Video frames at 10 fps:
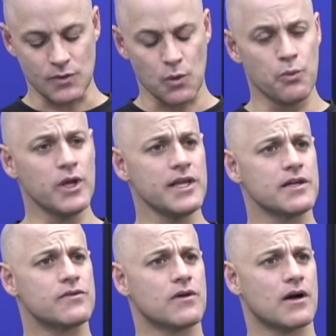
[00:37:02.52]

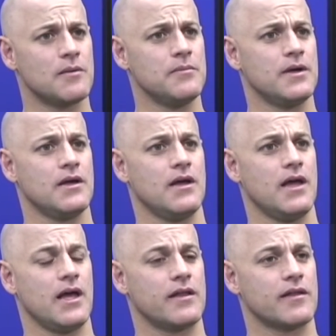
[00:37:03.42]
willing to come
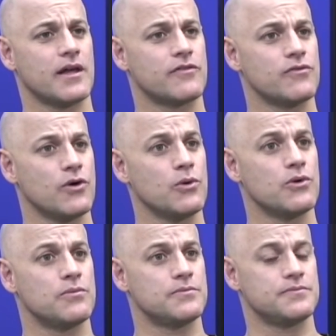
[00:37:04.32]
and get to know
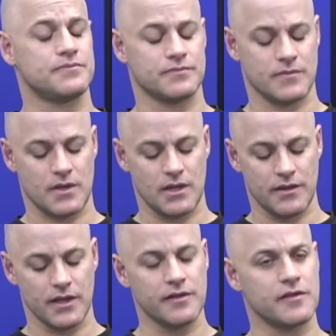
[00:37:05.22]
you.
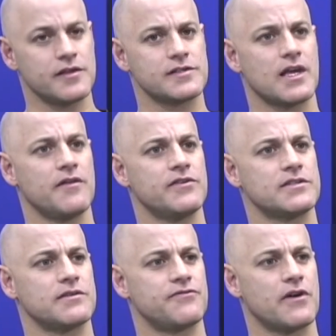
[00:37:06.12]
And this gave
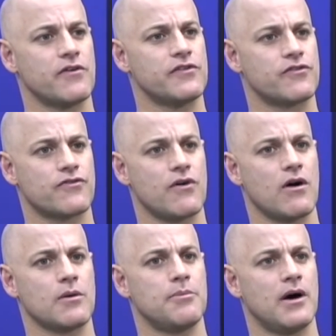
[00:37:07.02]
us a very
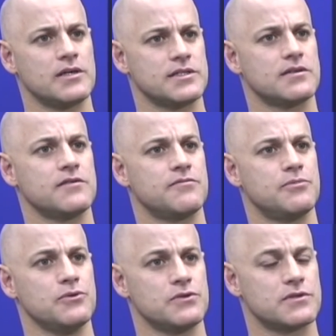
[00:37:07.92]
strong positive
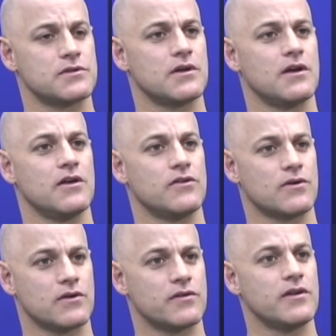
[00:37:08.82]
boost to
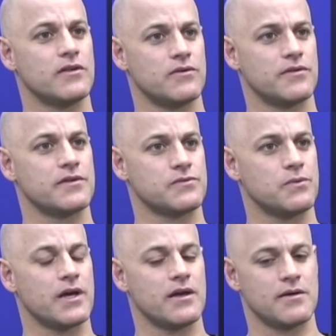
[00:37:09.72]
continue in this
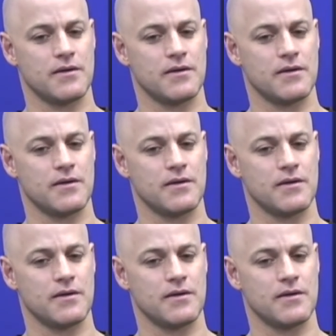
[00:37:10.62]
way.